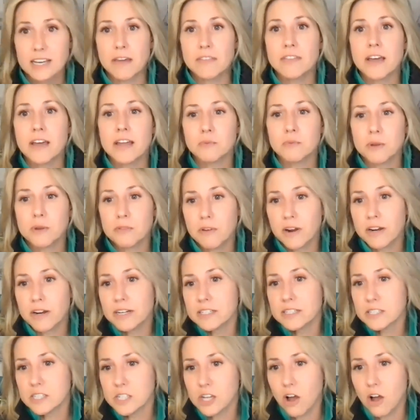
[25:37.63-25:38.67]
And then we run
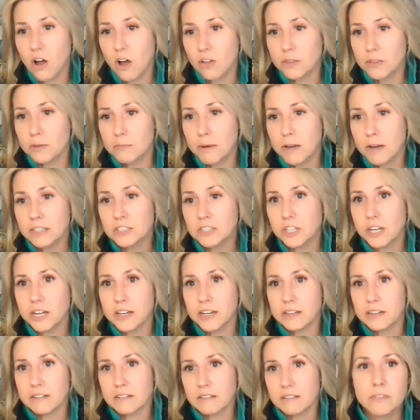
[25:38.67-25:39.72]
into all the
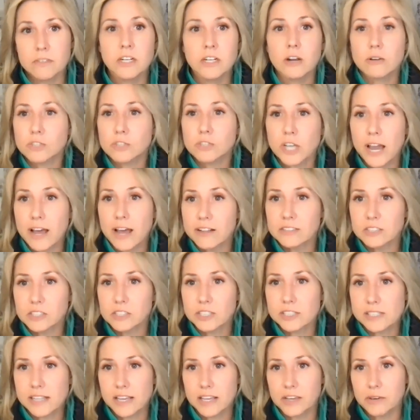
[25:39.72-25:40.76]
budget,
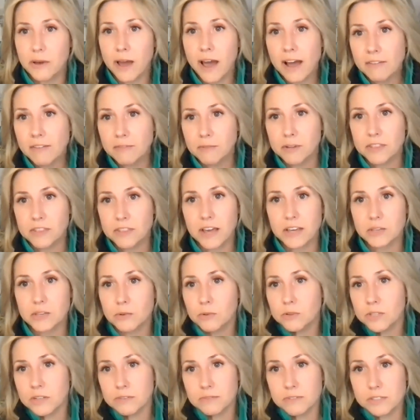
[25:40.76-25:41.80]
challenges that you have with that.
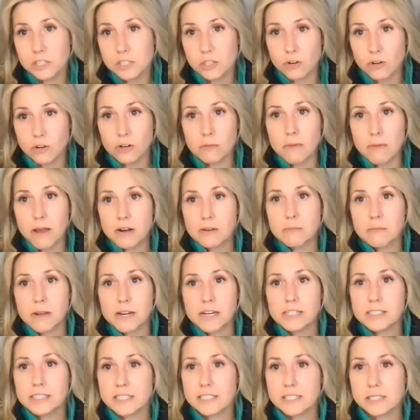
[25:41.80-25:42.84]
You only have a certain amount of
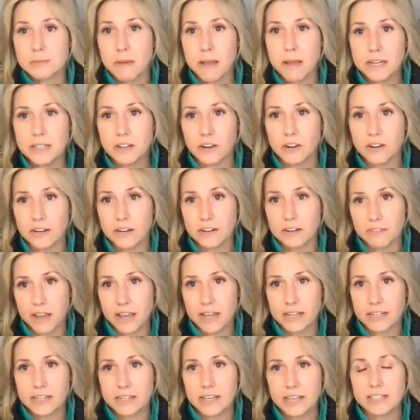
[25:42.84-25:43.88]
money to spend on an
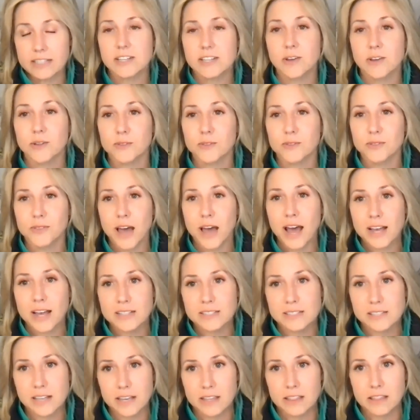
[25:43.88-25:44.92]
event. And so
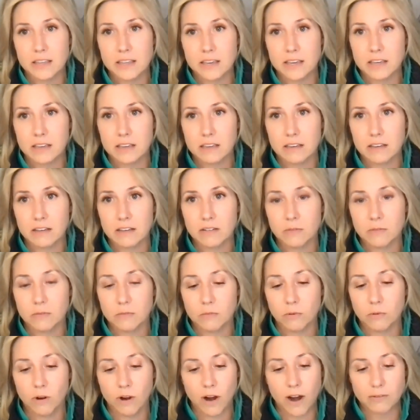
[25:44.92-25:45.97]
that's, I think,
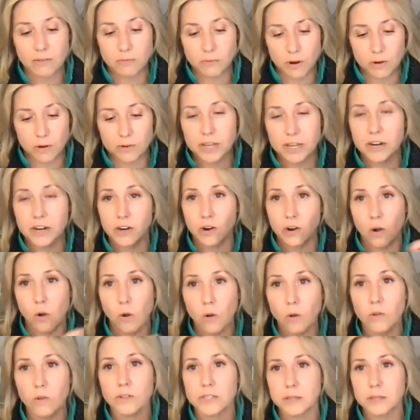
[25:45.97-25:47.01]
where I wrote here,
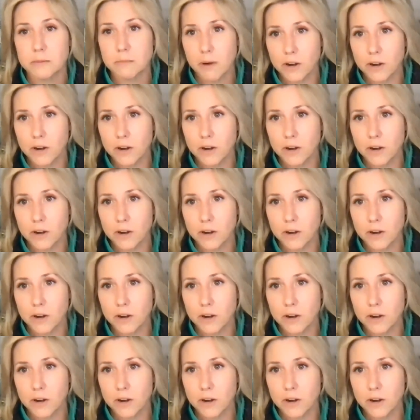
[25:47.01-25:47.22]
hole in the